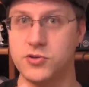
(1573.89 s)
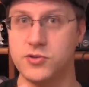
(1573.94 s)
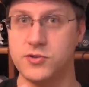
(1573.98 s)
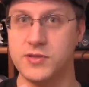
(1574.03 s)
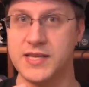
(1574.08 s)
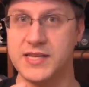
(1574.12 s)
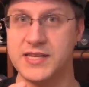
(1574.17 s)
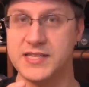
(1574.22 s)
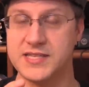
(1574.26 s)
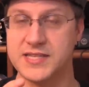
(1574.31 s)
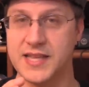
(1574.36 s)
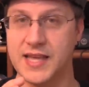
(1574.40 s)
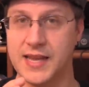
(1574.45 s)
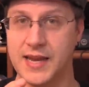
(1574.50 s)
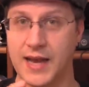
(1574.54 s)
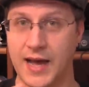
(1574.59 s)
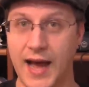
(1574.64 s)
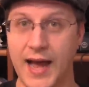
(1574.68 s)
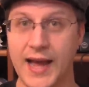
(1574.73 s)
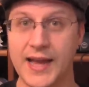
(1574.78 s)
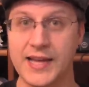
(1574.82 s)
to these
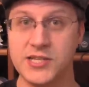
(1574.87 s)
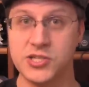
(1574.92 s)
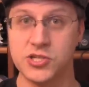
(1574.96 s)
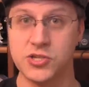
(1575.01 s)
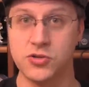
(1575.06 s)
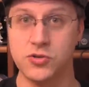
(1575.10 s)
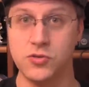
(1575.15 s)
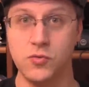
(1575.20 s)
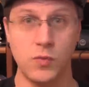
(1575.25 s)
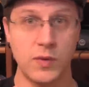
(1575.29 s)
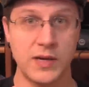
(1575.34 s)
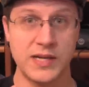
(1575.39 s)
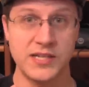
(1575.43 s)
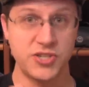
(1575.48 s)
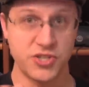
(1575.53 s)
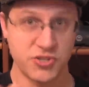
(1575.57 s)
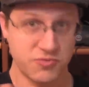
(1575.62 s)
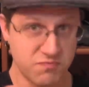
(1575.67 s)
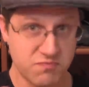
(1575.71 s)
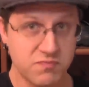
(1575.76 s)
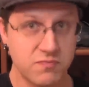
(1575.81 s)
than I do,
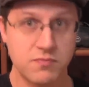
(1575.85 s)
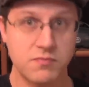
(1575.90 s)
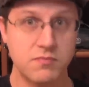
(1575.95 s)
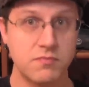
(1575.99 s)
which,